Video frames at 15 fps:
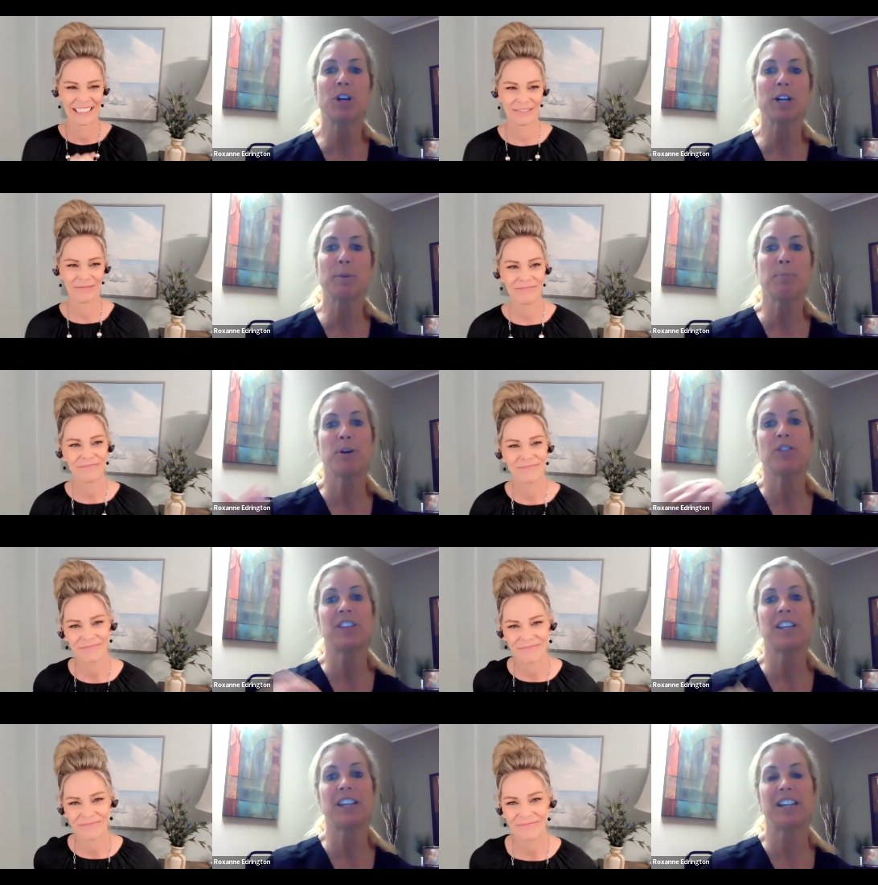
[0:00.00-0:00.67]
Speaker 1: we're going to
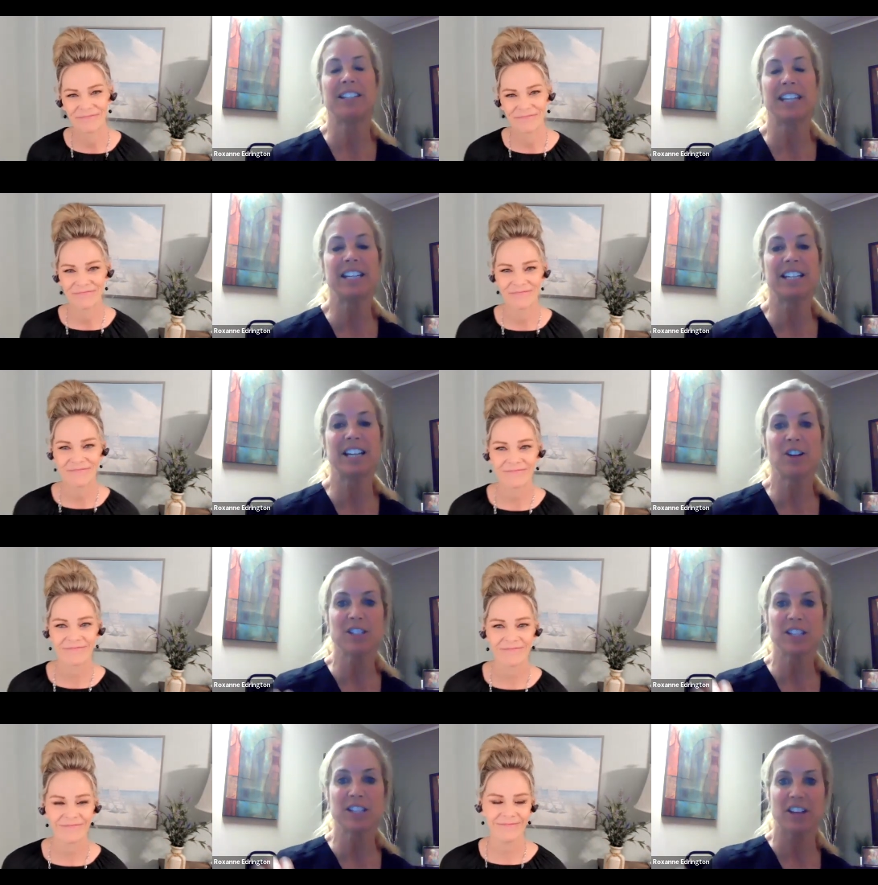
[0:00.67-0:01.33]
put the
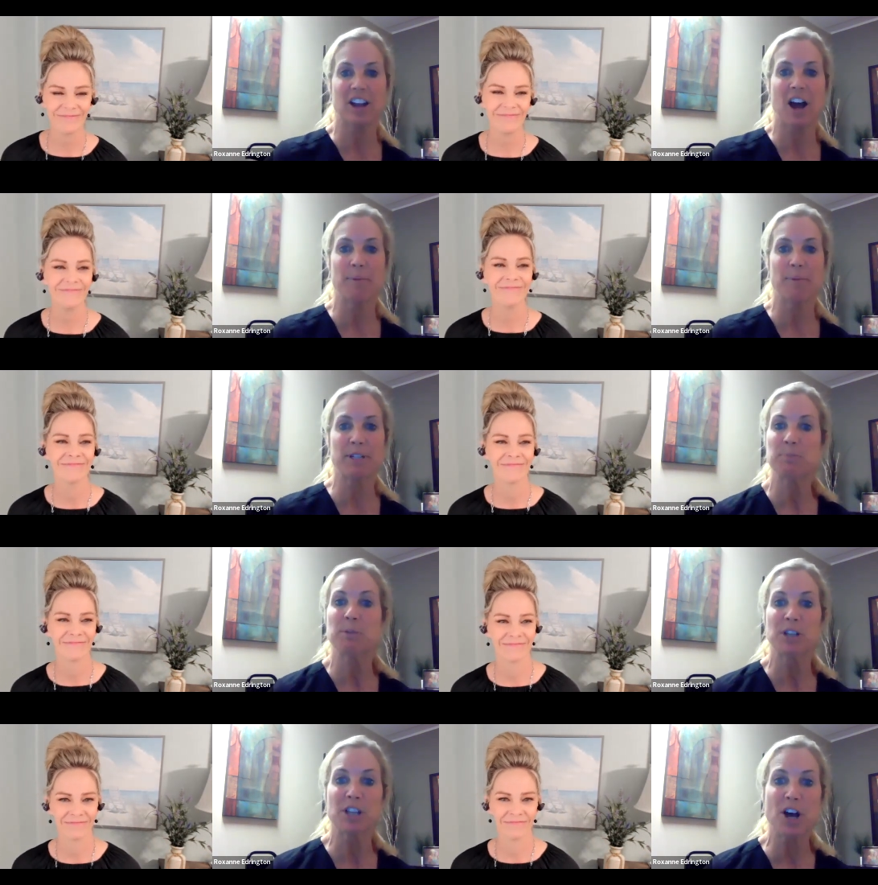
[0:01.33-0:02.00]
details in the
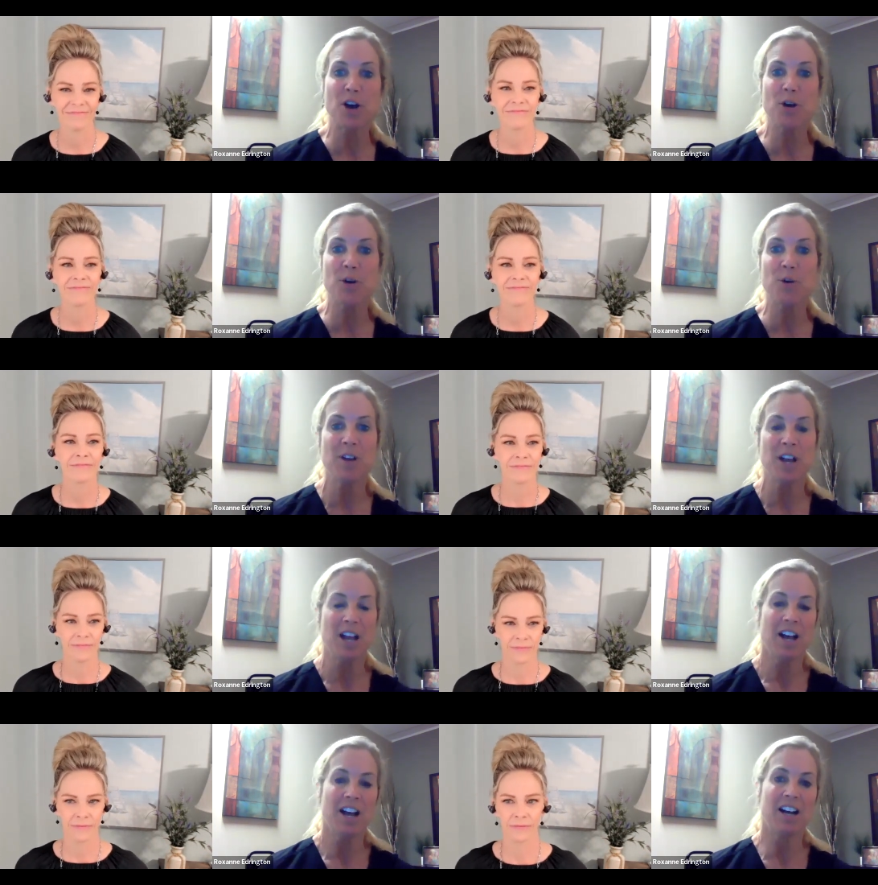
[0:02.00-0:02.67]
comments
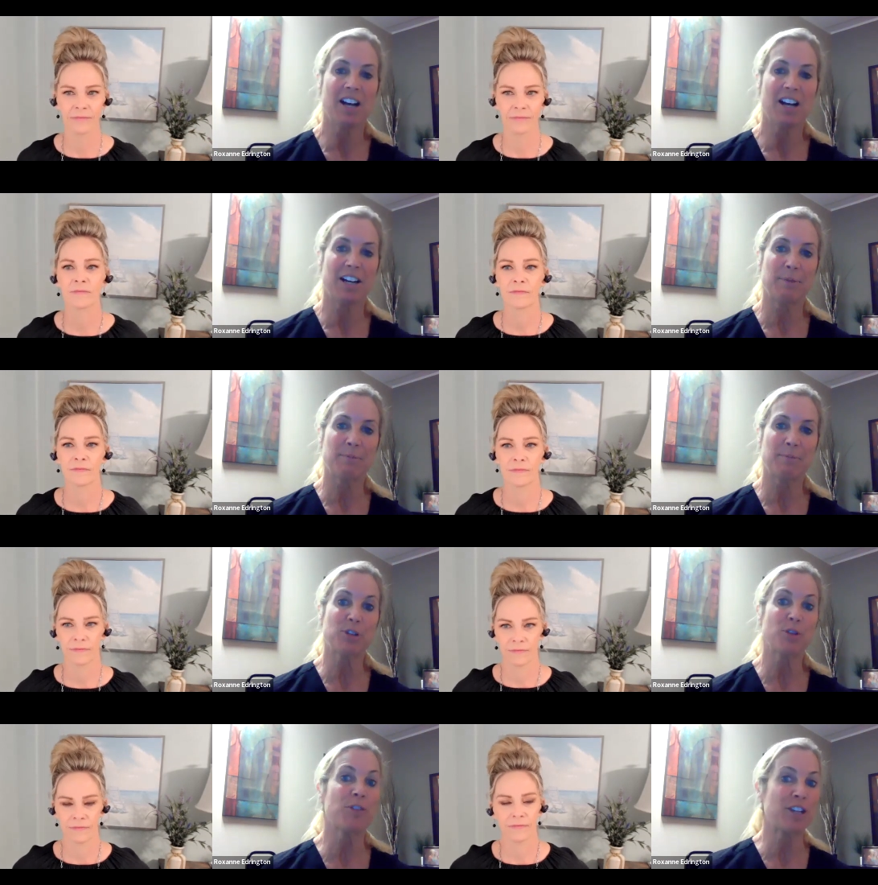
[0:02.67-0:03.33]
below
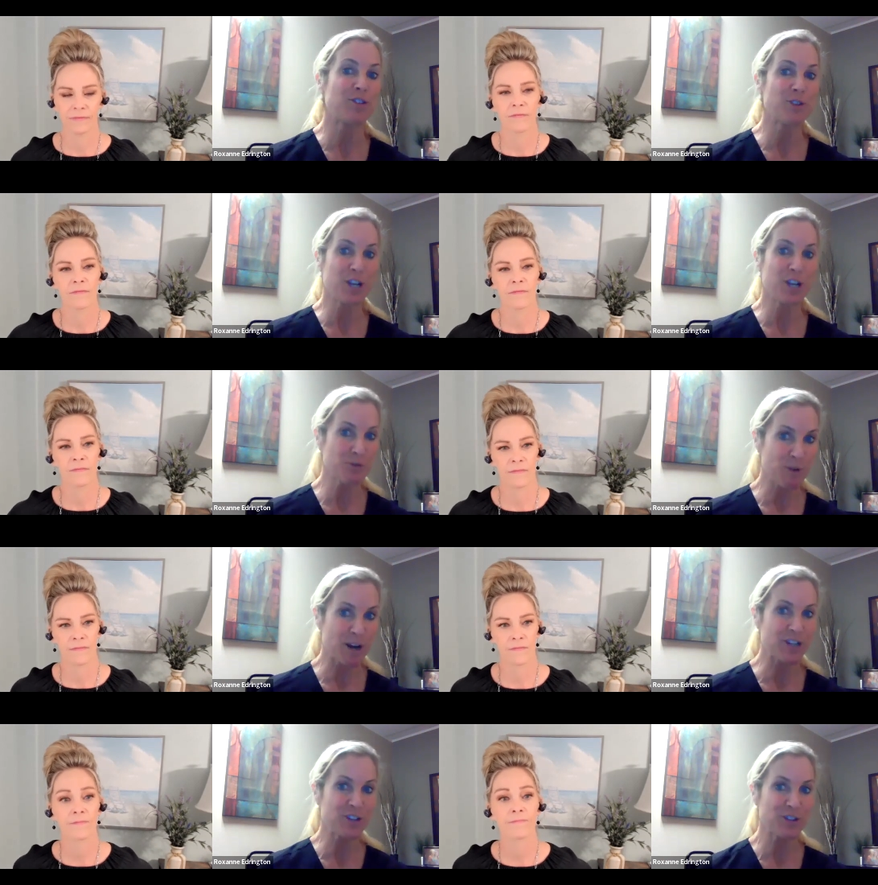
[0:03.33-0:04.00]
um, so that you can
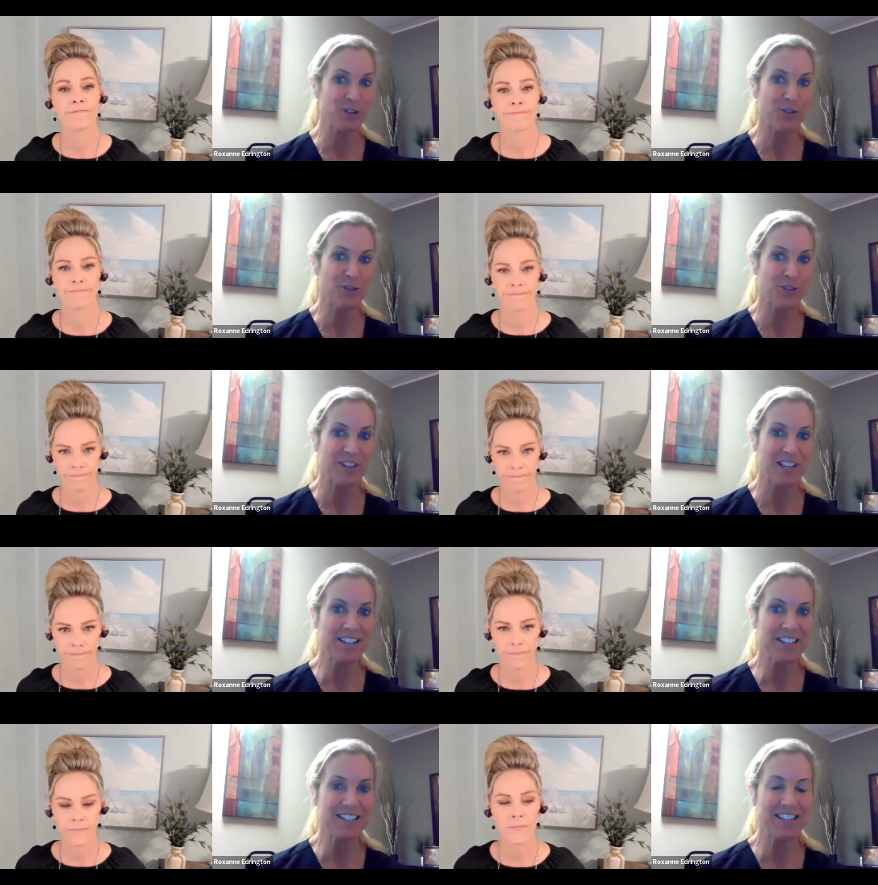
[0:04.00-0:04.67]
register for
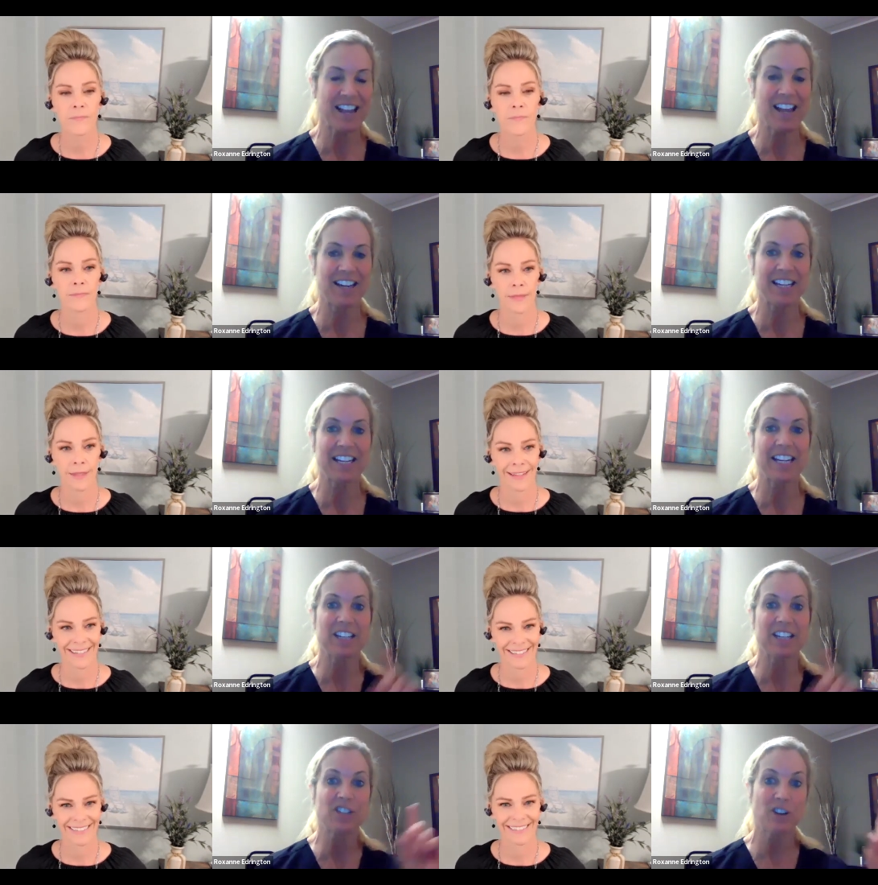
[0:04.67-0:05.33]
this. And
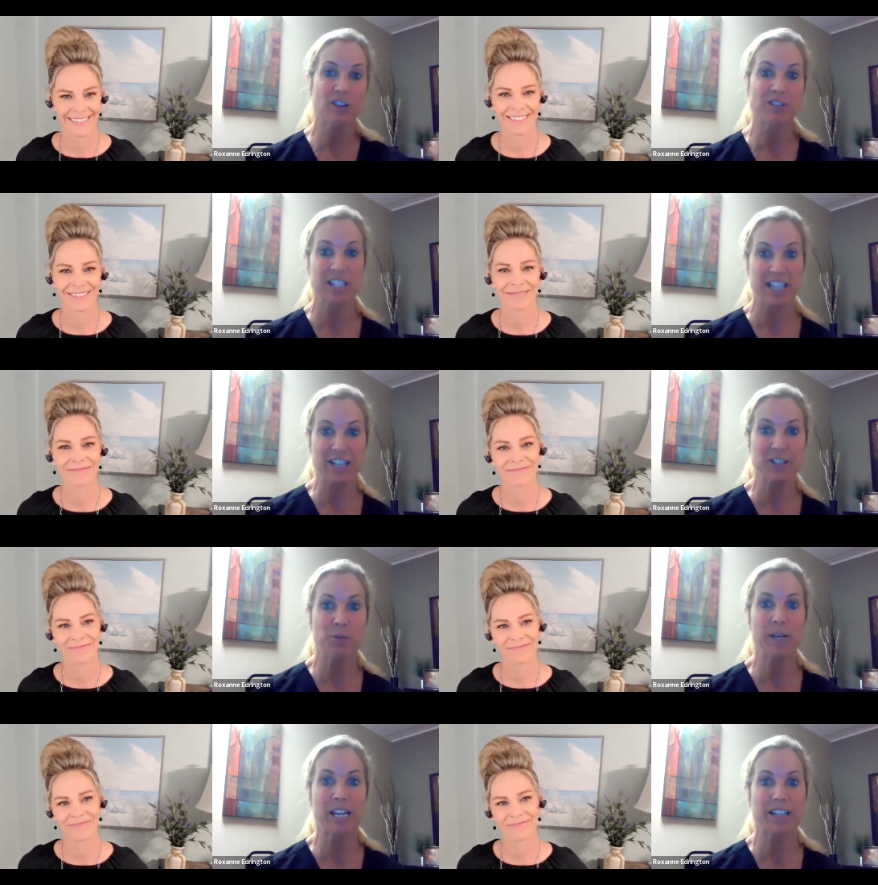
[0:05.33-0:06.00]
again, it starts
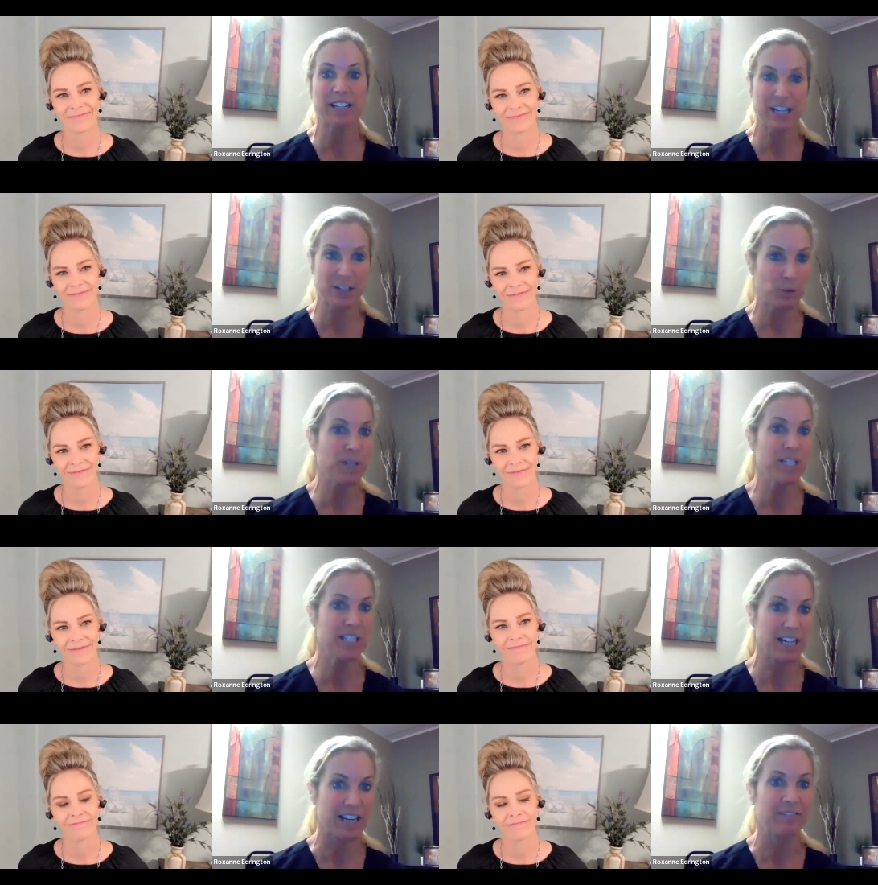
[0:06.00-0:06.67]
next week, next
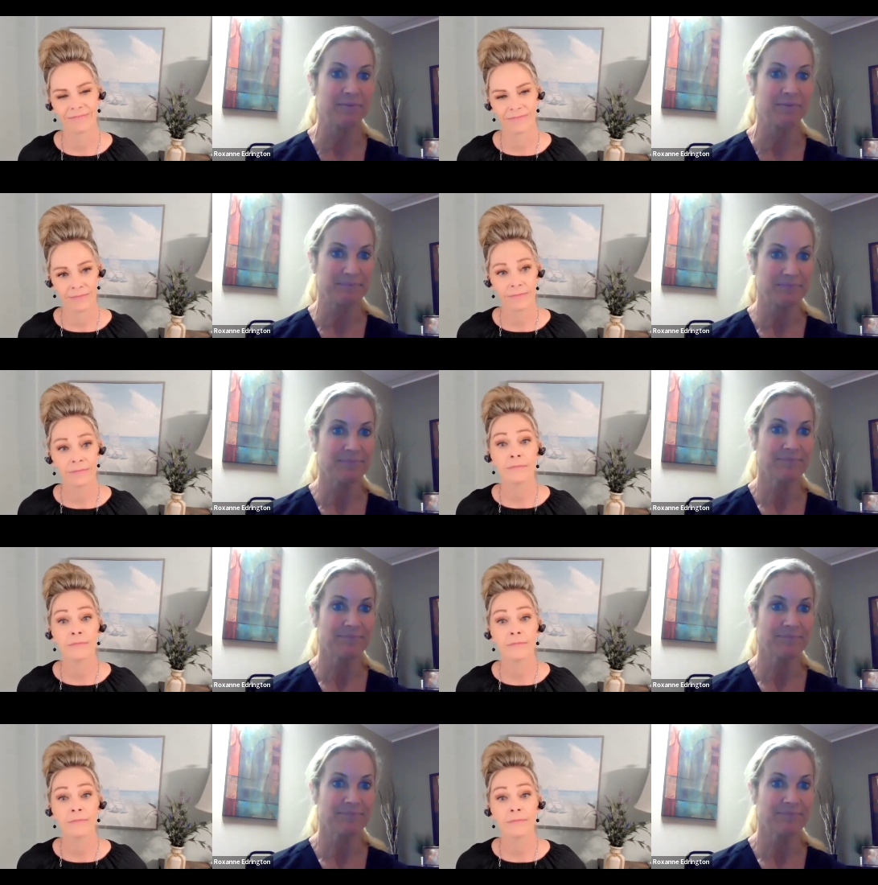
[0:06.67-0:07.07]
Wednesday.